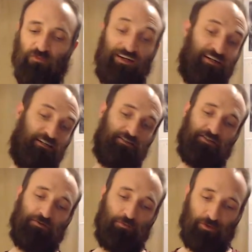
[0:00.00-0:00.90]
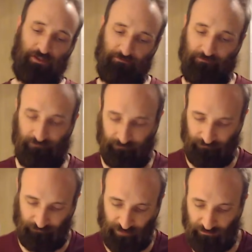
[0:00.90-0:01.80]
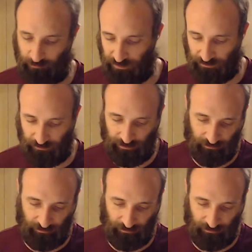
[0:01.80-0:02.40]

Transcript: Here's a good point. Never be in a hurry.